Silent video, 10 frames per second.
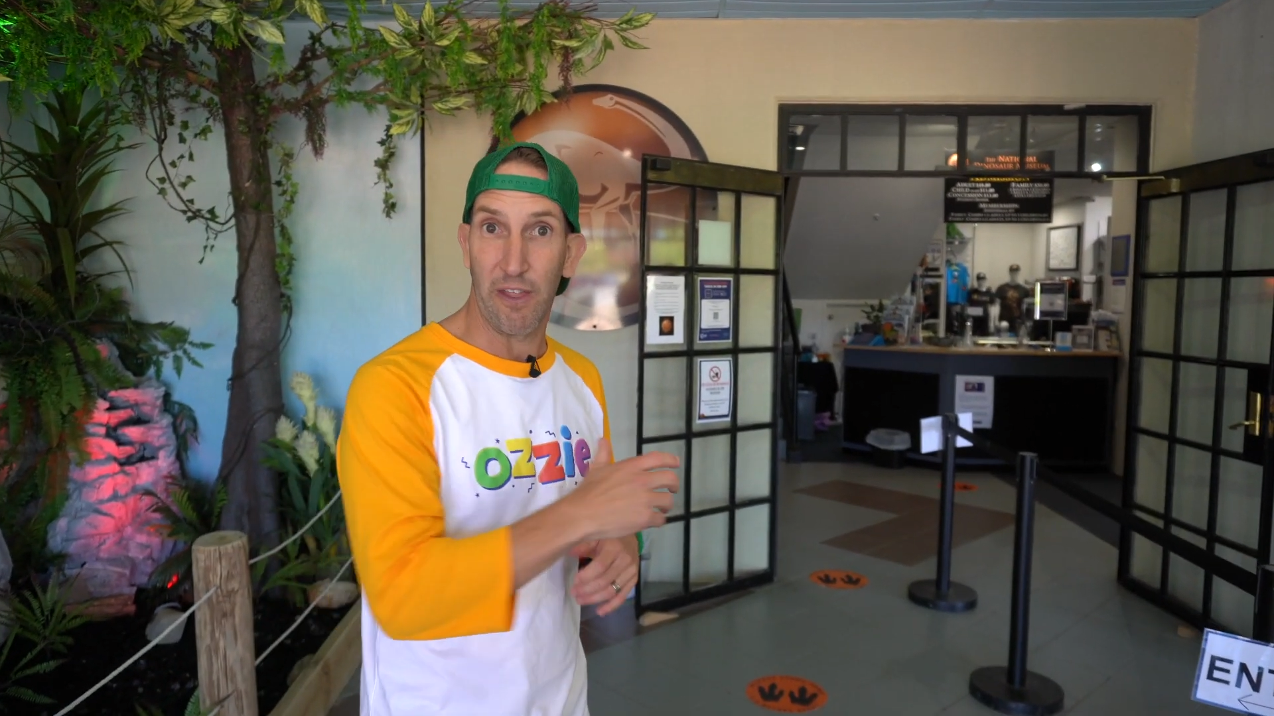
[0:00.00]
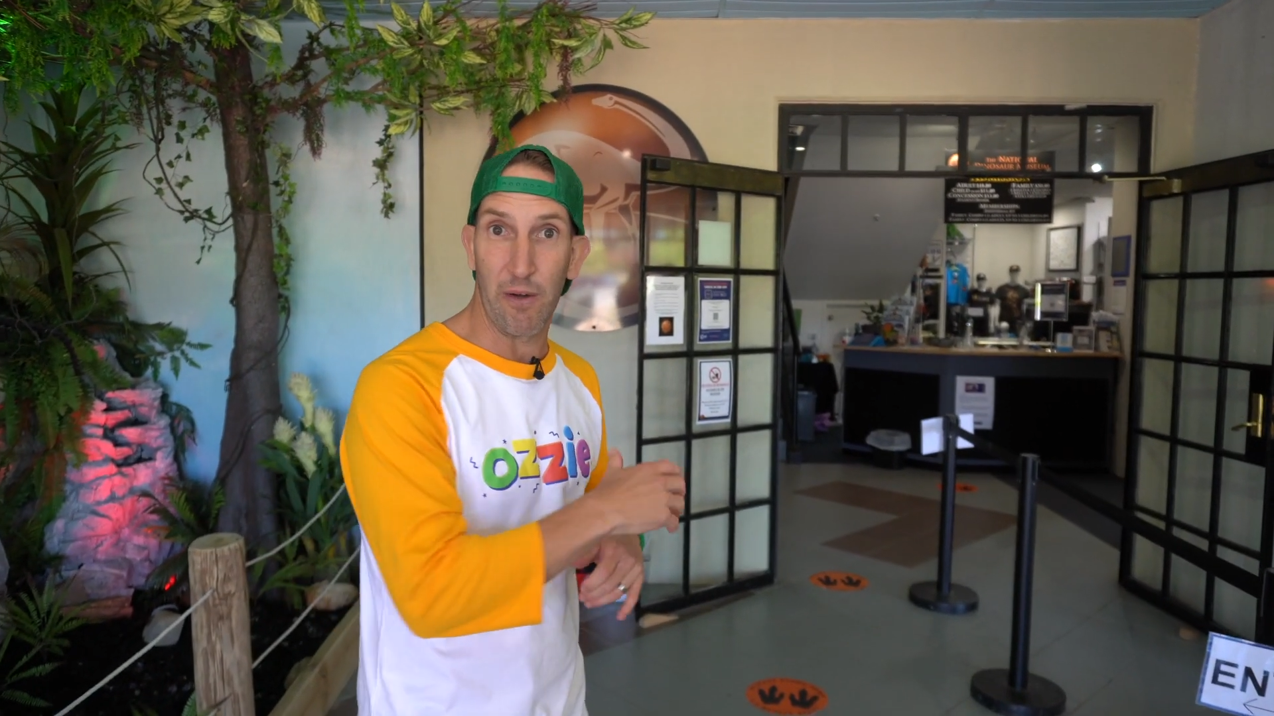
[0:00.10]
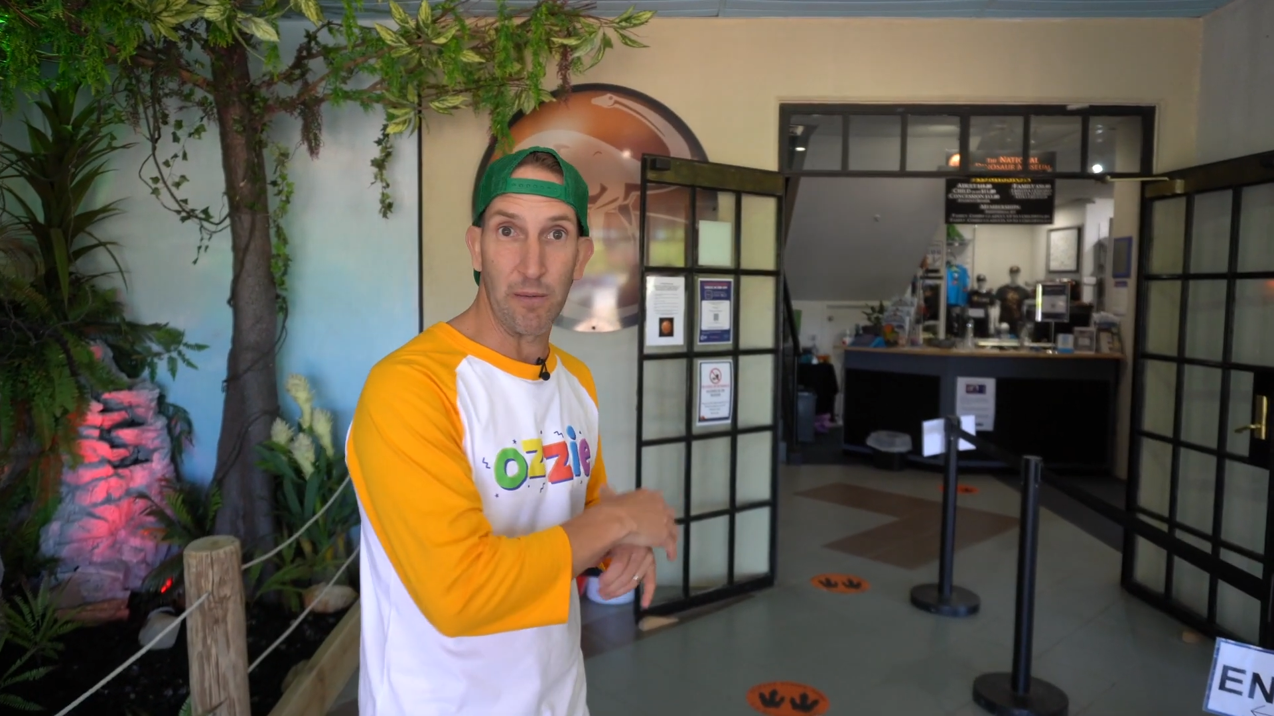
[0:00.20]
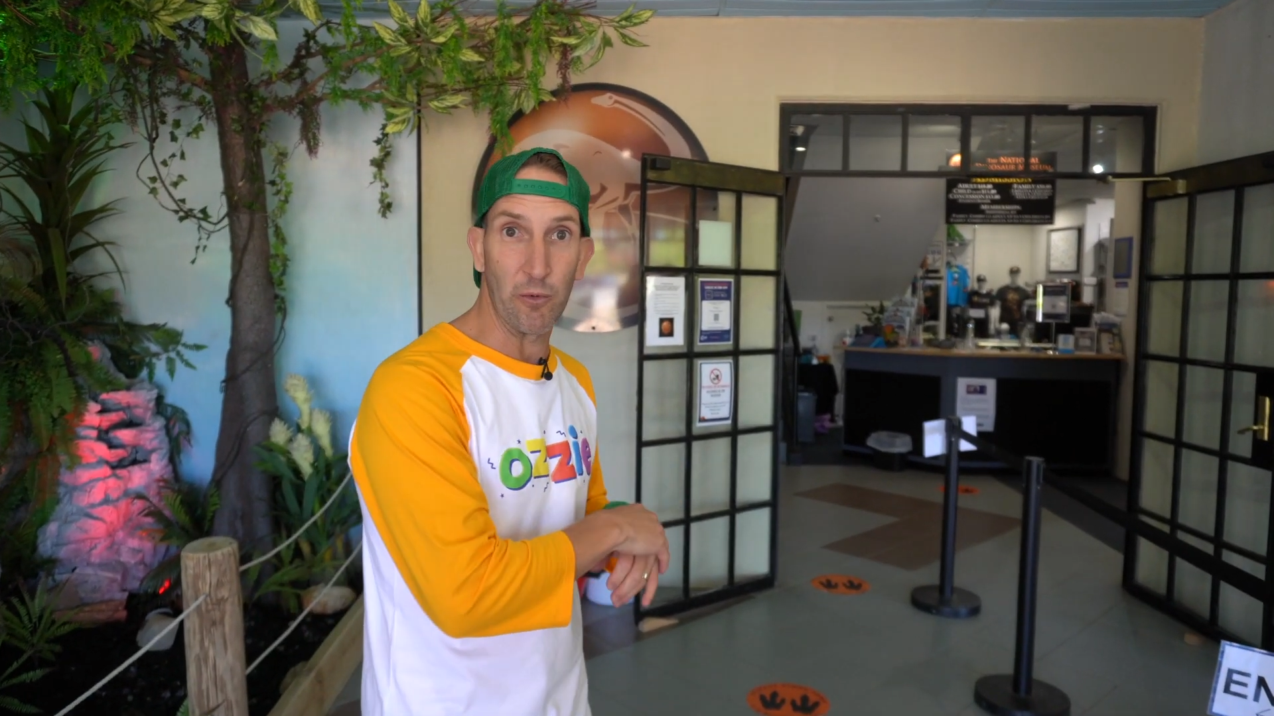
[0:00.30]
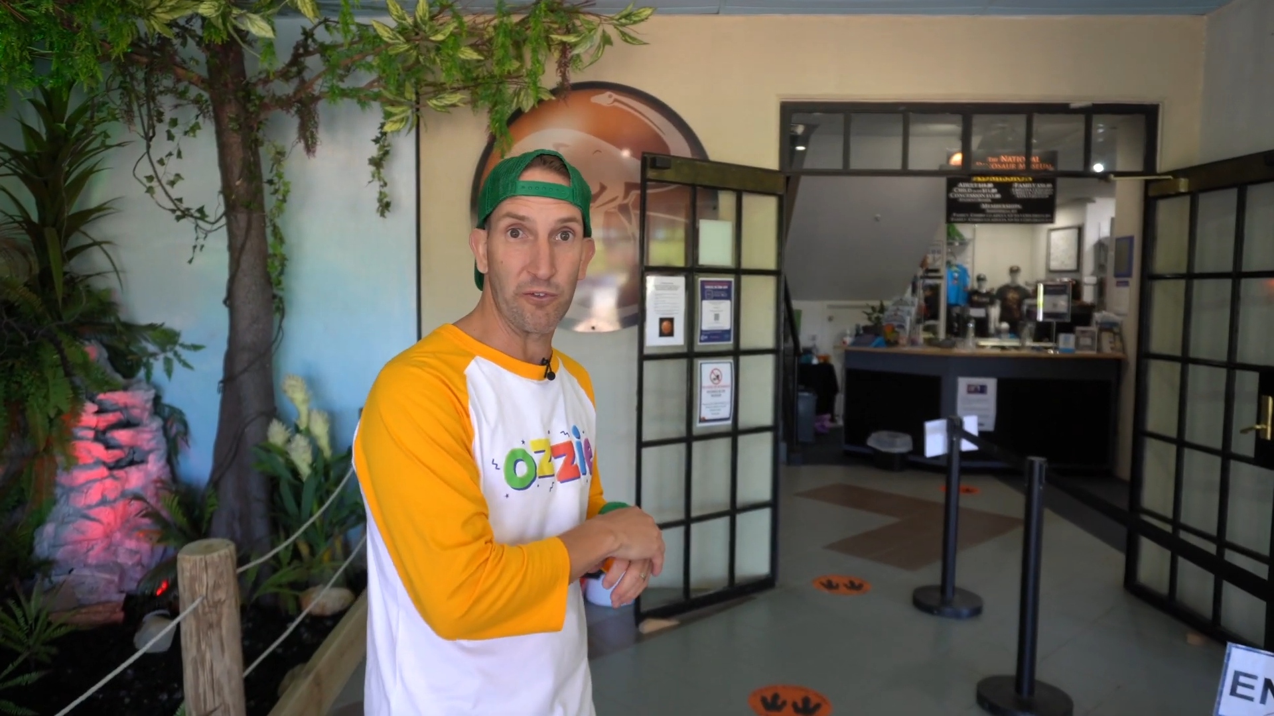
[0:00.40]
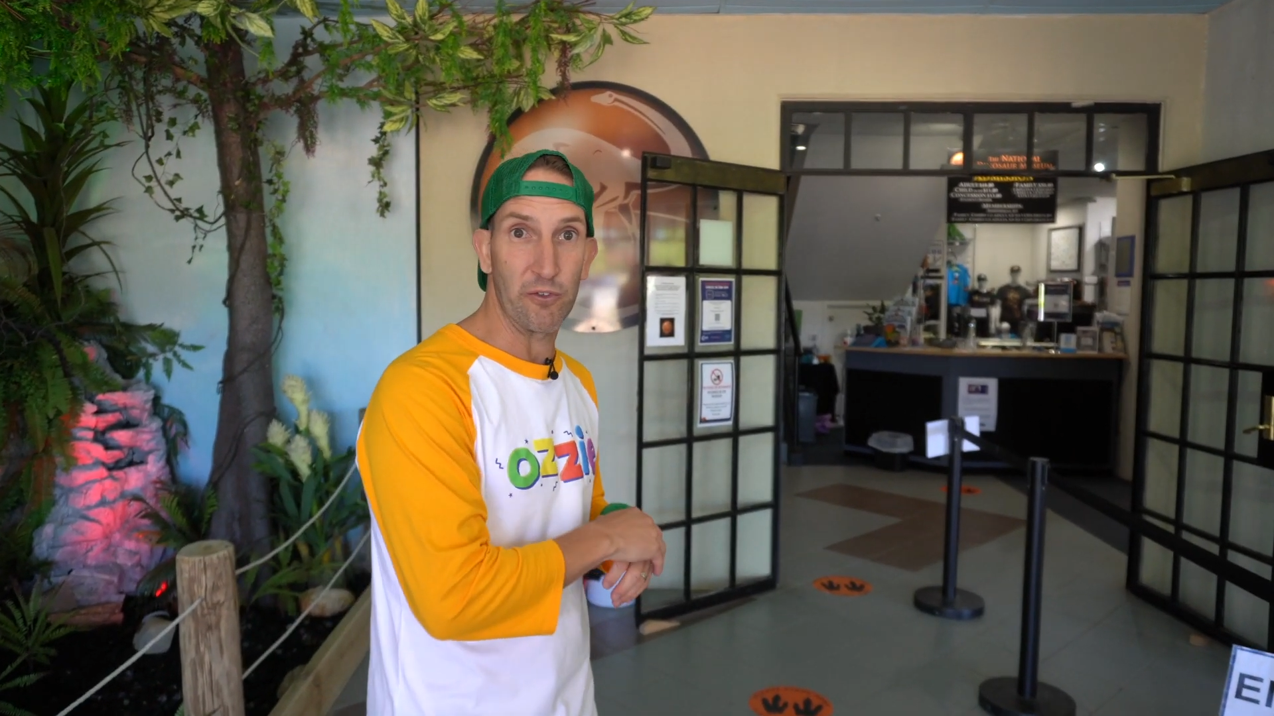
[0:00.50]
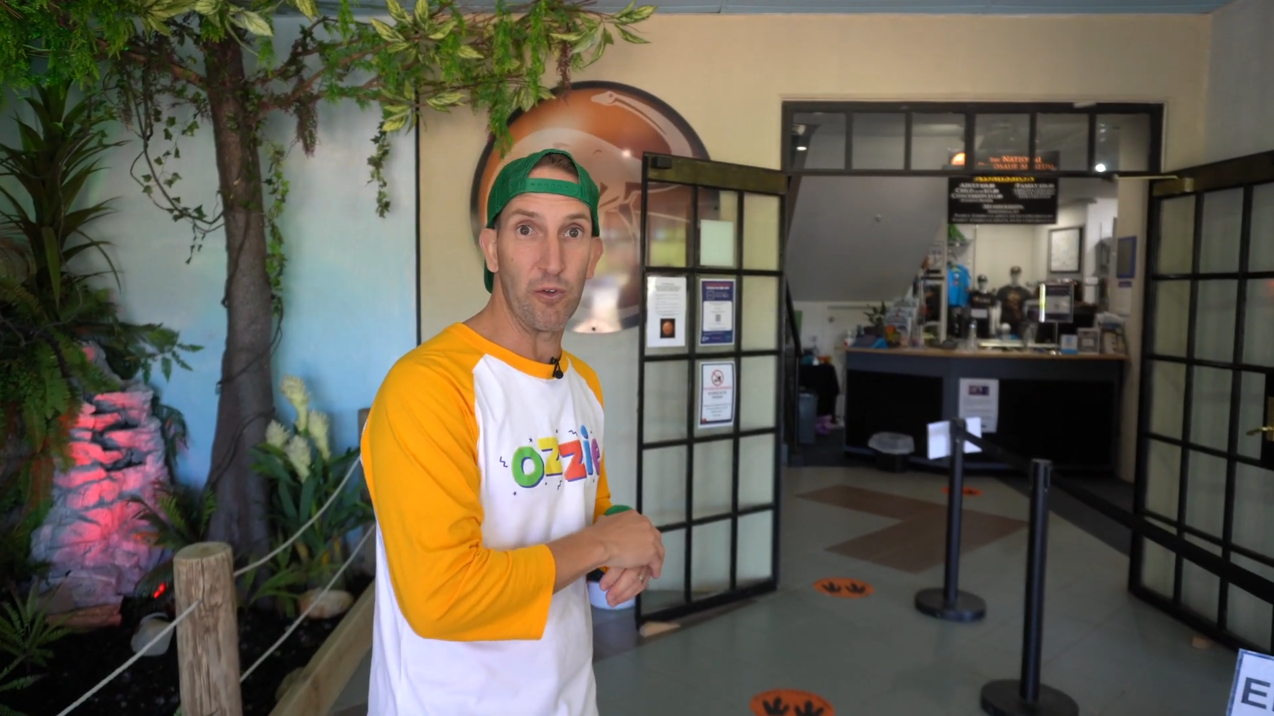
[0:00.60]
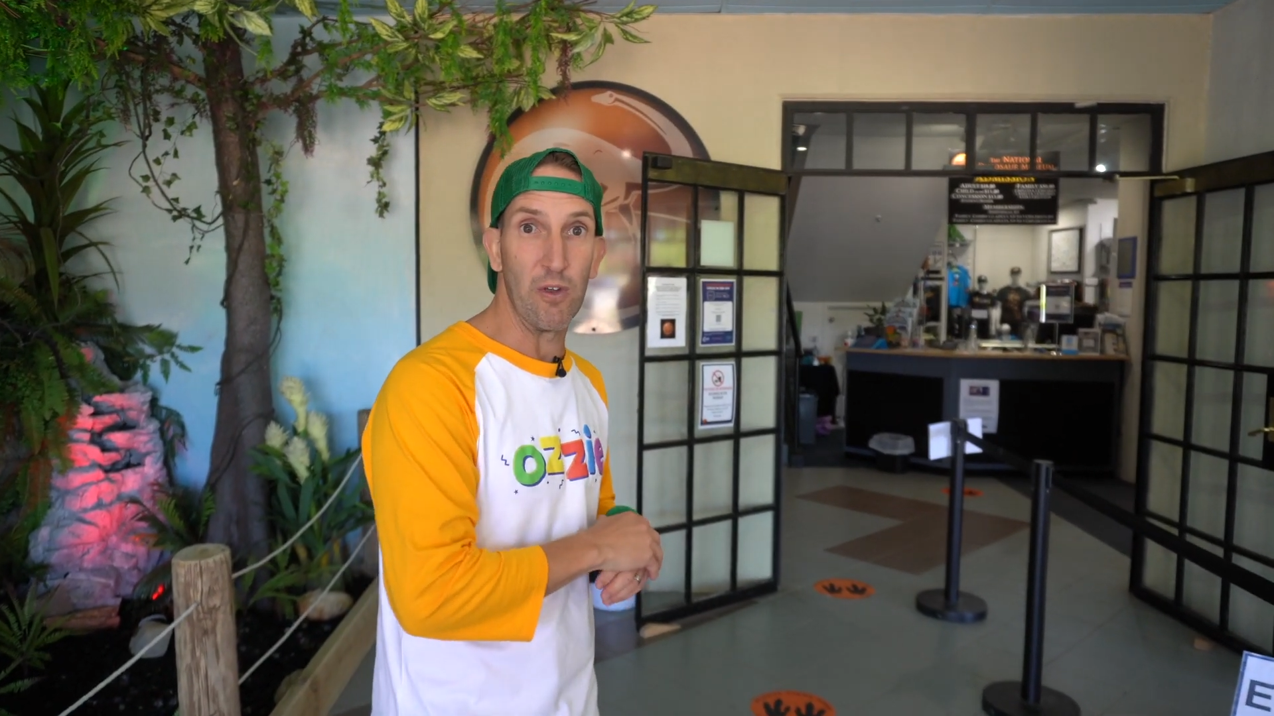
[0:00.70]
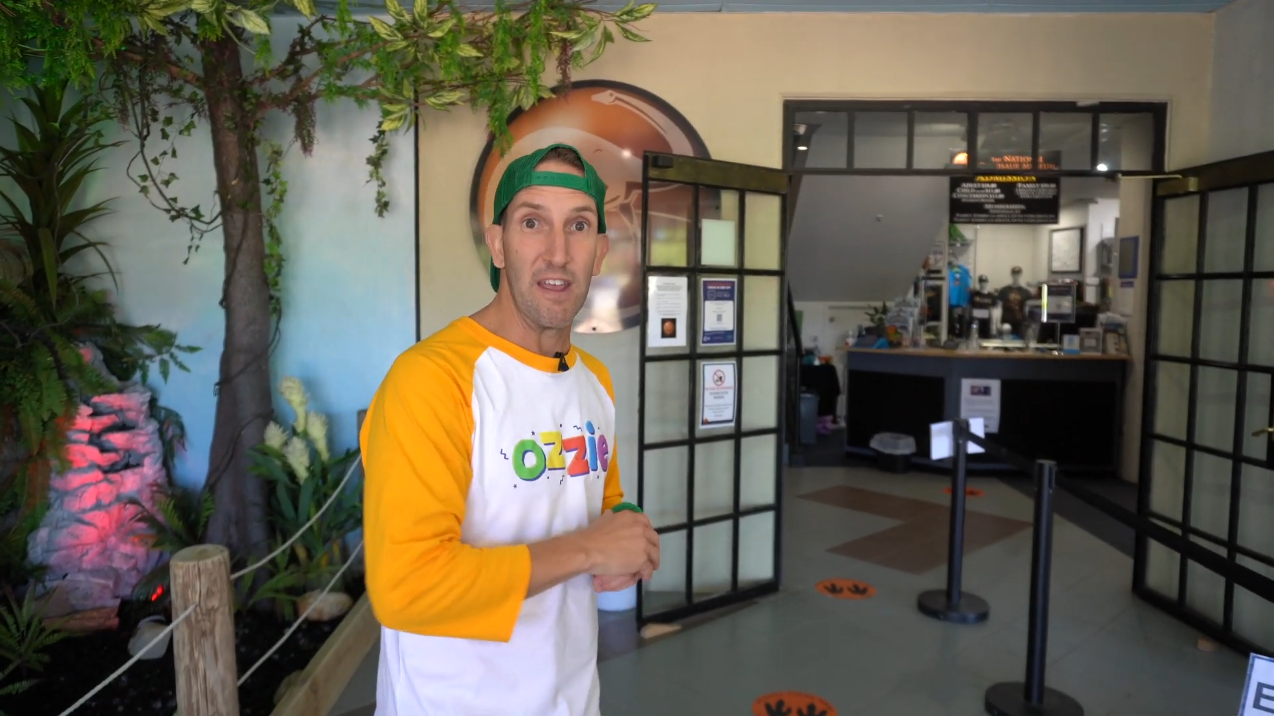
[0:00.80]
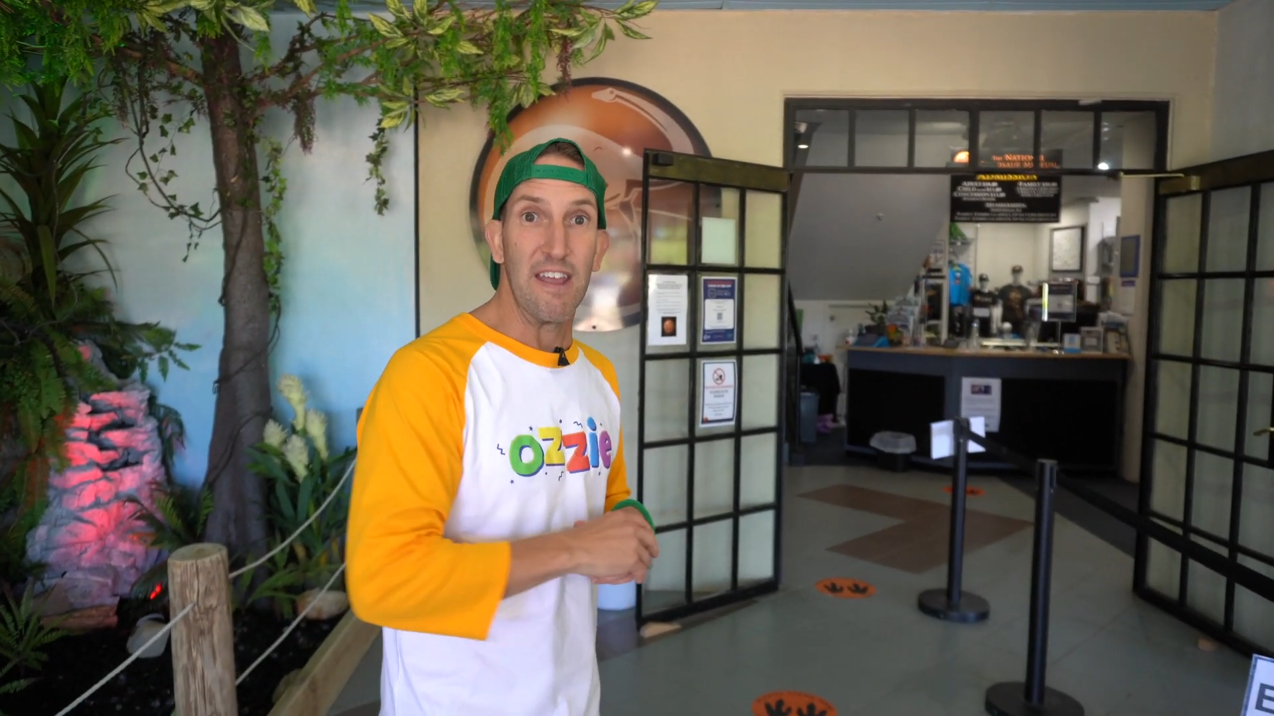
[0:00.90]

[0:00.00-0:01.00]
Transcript: other animals too.